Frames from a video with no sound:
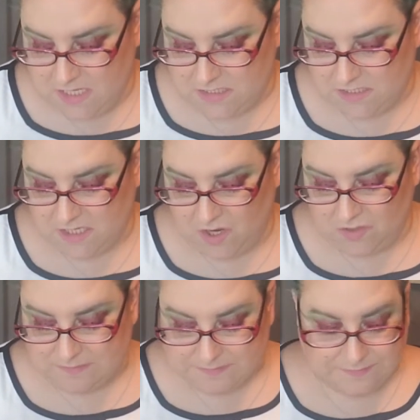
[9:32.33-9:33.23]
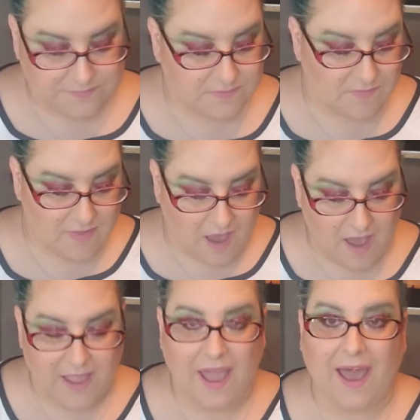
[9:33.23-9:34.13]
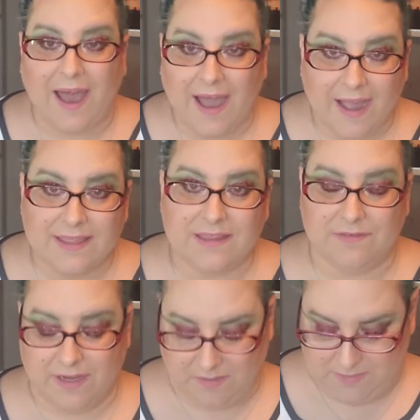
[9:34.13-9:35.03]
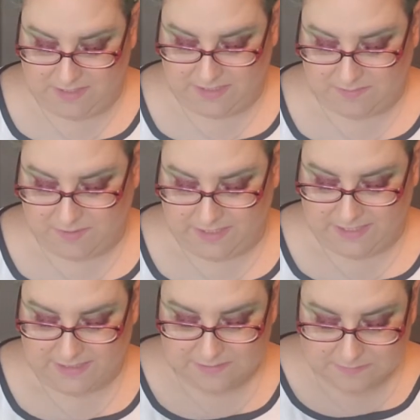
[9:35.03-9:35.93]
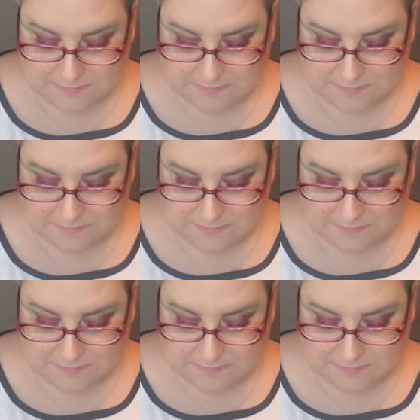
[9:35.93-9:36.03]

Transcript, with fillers: So, I highly recommend the Splendies.